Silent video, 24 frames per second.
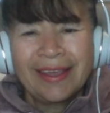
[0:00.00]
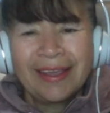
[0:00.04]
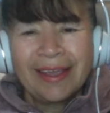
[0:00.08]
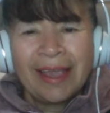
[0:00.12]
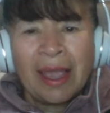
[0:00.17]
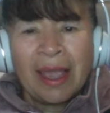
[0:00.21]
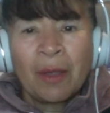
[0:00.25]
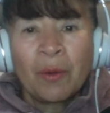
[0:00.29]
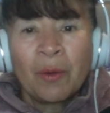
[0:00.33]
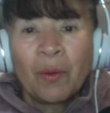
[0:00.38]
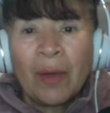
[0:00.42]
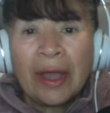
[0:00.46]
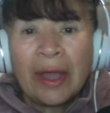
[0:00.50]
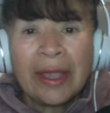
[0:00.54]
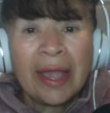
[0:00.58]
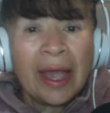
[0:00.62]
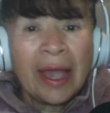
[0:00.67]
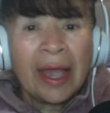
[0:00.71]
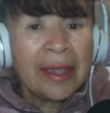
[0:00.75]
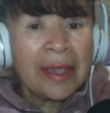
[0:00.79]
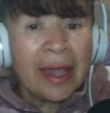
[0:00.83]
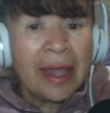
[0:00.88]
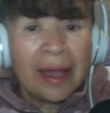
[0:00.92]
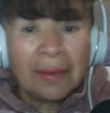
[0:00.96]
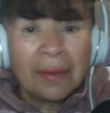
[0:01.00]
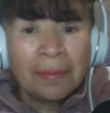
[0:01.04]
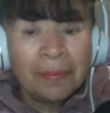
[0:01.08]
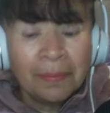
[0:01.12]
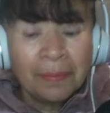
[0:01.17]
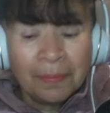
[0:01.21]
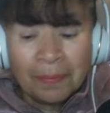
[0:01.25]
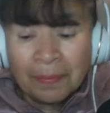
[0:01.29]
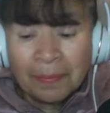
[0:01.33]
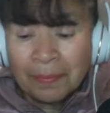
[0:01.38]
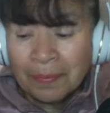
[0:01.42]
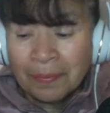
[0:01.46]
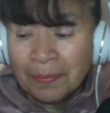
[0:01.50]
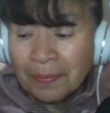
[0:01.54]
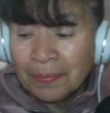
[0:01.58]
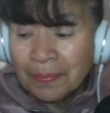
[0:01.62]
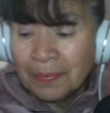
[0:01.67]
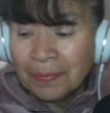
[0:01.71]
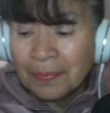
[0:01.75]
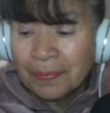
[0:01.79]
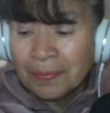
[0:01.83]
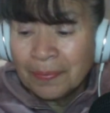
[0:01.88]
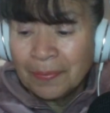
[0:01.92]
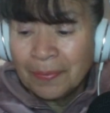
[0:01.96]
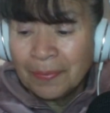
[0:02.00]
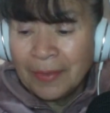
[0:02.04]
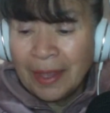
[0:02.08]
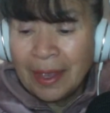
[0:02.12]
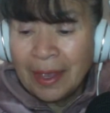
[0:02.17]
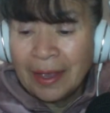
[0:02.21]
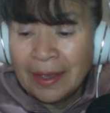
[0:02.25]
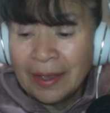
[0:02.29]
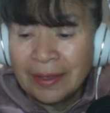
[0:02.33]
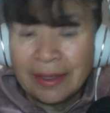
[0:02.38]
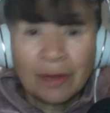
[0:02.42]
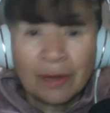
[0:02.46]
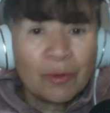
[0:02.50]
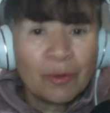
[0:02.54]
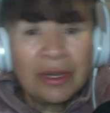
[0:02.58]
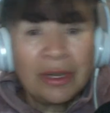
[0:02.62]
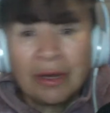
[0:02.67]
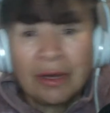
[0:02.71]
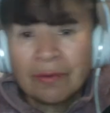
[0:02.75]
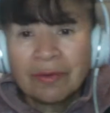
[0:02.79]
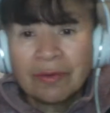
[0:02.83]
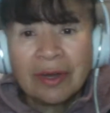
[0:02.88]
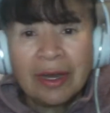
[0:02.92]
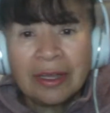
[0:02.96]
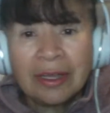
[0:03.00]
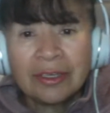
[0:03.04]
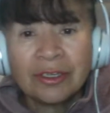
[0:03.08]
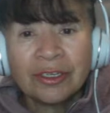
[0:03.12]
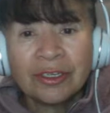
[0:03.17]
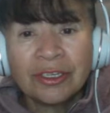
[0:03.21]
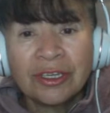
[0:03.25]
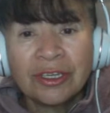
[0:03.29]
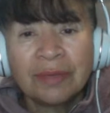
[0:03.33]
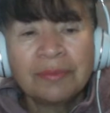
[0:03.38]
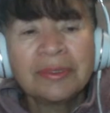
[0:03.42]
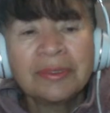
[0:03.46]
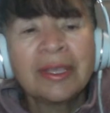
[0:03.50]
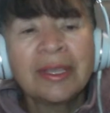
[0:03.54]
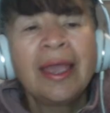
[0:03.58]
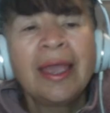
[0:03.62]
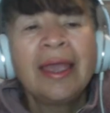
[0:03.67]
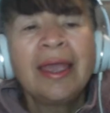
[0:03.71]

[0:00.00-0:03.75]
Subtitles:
and why I am the queen of relationship,